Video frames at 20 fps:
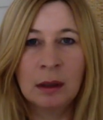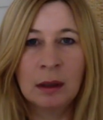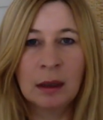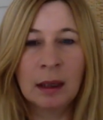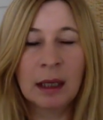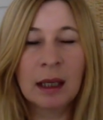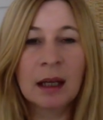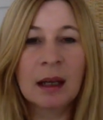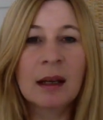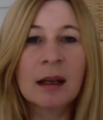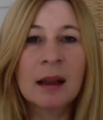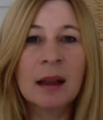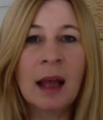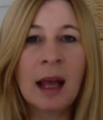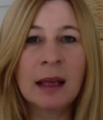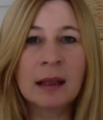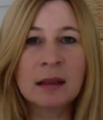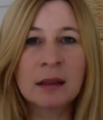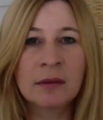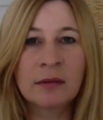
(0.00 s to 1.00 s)
like a
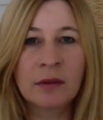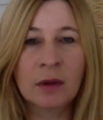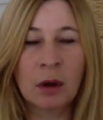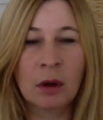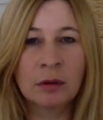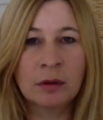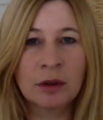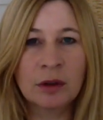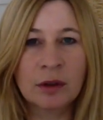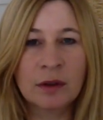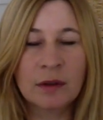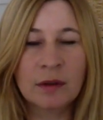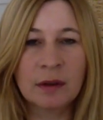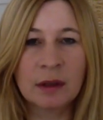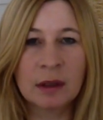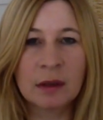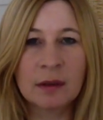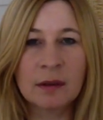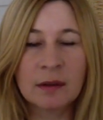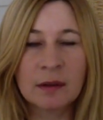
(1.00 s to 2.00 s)
collective
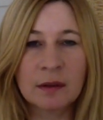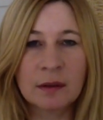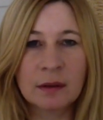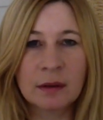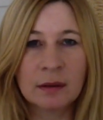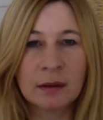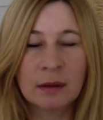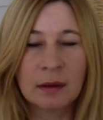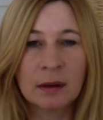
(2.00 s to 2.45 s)
consciousness.